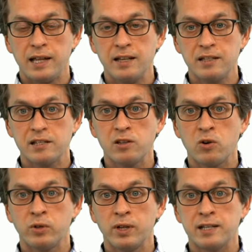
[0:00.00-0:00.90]
And this is
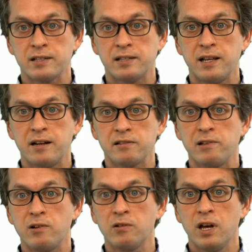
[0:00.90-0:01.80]
known as
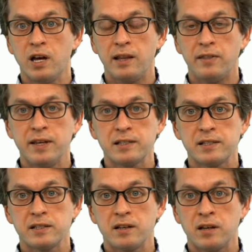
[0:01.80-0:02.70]
Snell's law. And
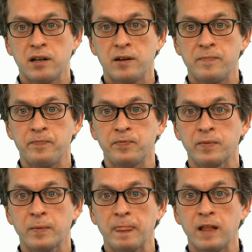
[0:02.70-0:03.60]
this
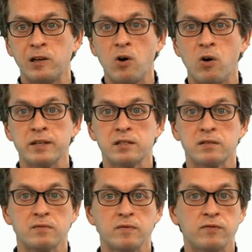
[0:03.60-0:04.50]
um, law
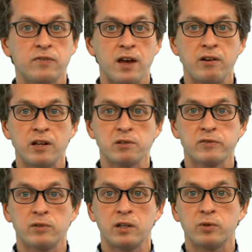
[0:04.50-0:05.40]
is very
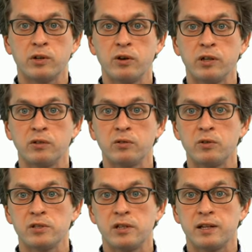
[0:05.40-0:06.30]
useful and we're going to
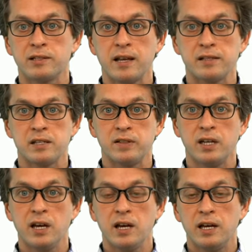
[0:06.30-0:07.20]
use it
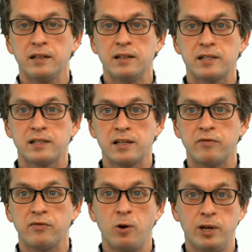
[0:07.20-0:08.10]
extensively in this
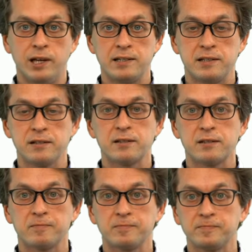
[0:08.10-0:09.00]
and following
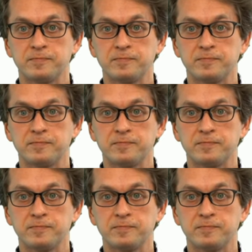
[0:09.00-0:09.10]
lessons.